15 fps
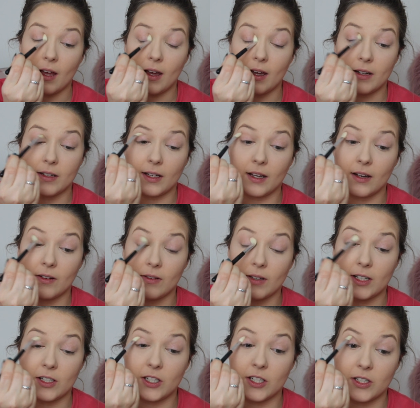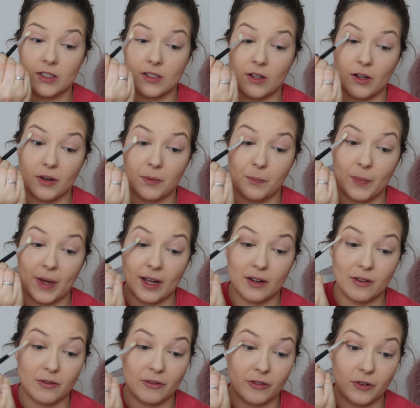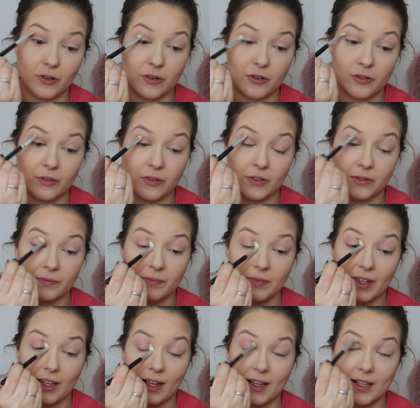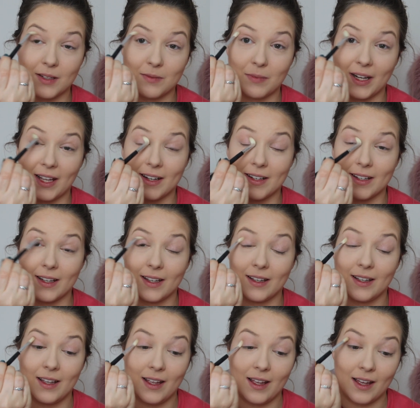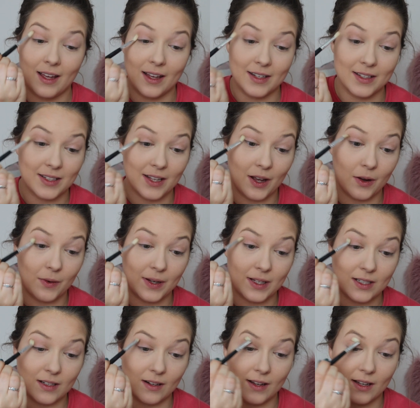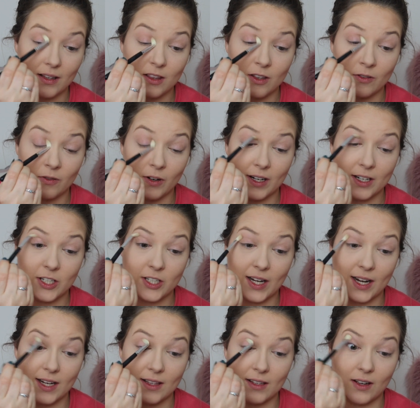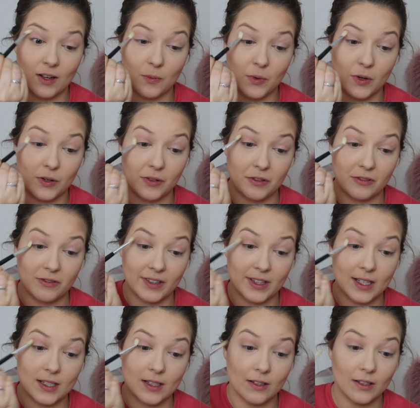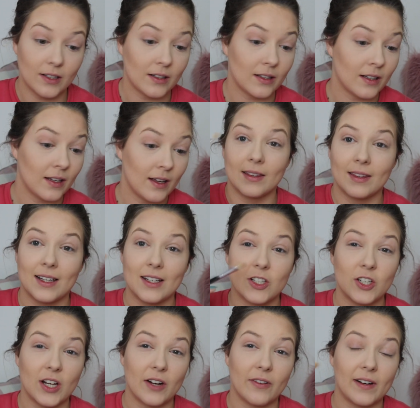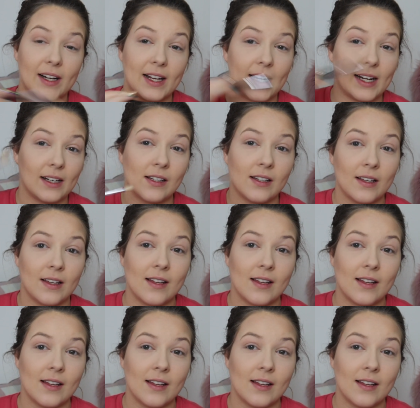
And yeah, I'll literally just go back and forth and blend it until it's like the right shade that I want for this look. That's generally